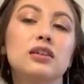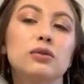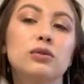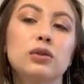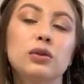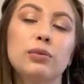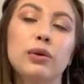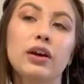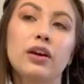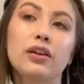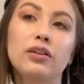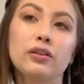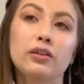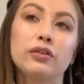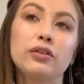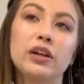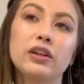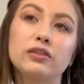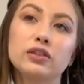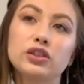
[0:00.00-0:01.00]
other favorite
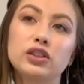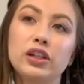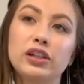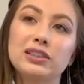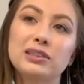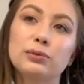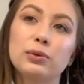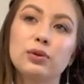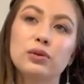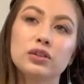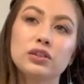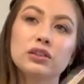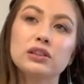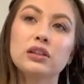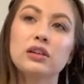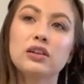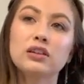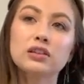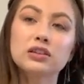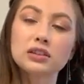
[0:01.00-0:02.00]
Chainsmokers songs,
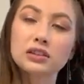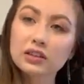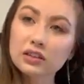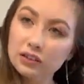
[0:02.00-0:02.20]
so